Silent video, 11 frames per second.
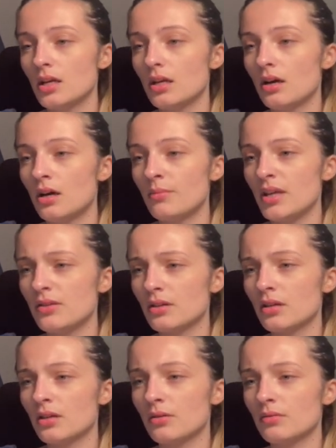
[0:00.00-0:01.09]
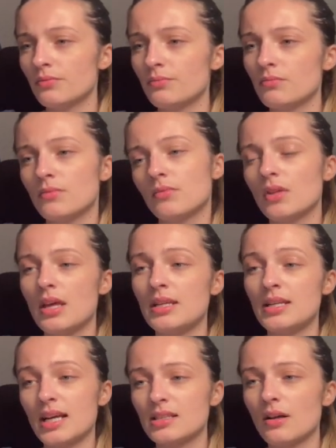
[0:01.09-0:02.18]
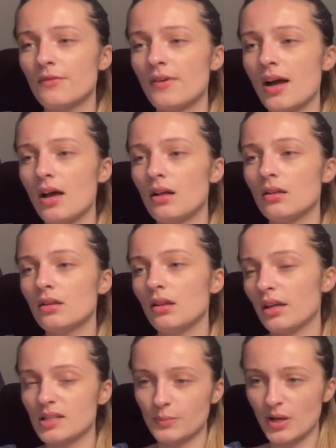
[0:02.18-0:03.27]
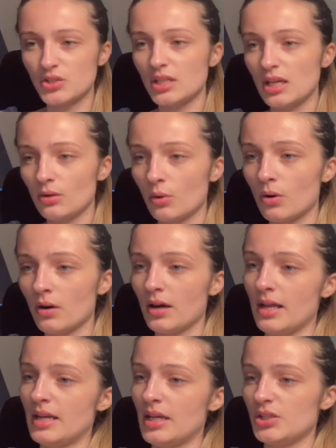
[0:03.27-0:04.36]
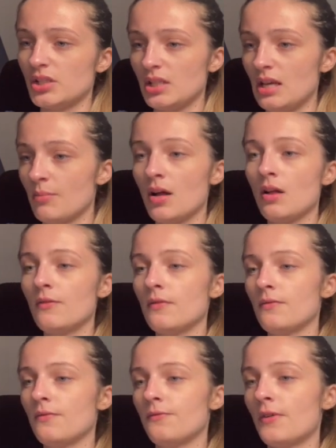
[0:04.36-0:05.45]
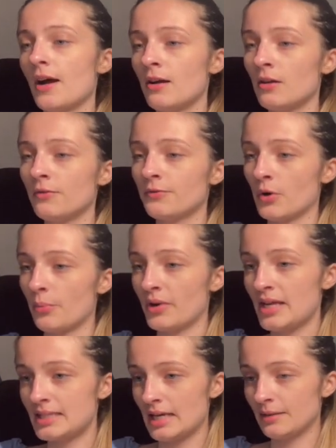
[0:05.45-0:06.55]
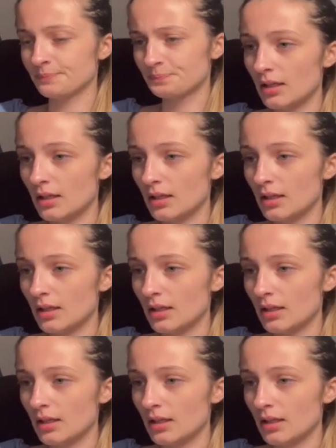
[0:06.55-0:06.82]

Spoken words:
either in an Excel file, like a spreadsheet, or an HTML file for printing.